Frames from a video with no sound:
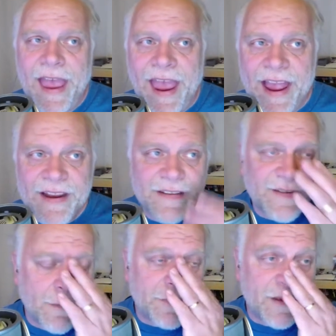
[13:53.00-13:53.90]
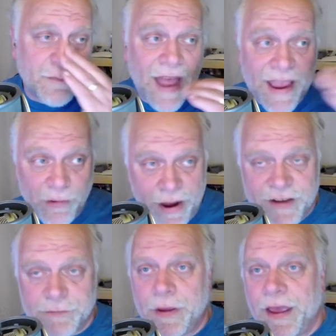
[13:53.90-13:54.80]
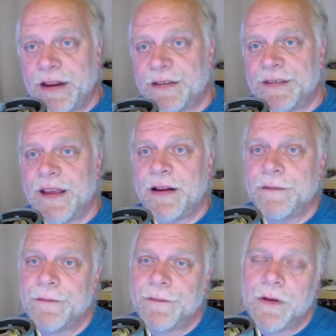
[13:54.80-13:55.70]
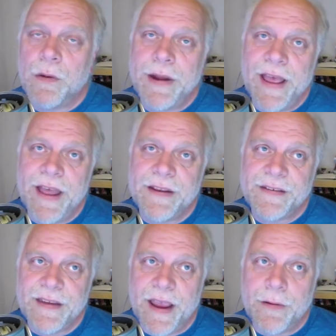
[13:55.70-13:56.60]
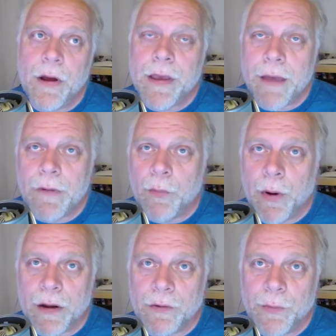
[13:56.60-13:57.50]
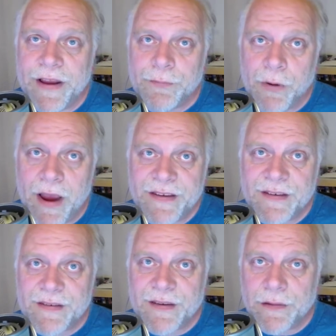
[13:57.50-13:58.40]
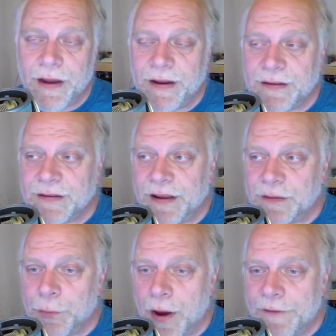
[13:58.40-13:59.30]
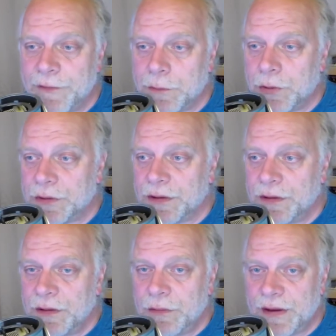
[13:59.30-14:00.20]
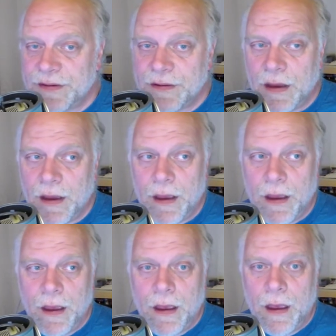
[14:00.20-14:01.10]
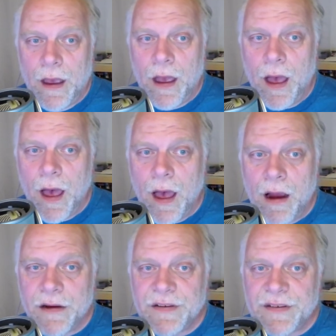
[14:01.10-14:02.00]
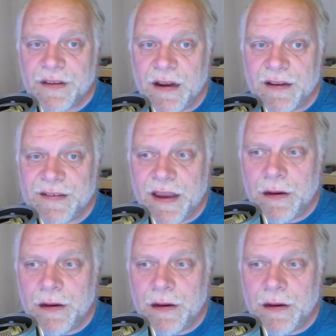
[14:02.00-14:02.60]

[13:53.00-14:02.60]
And some of them, like CrashPlan, instead of going ahead and saying, okay, well, we're going to raise prices so that it's profitable to do this, are just going to say, you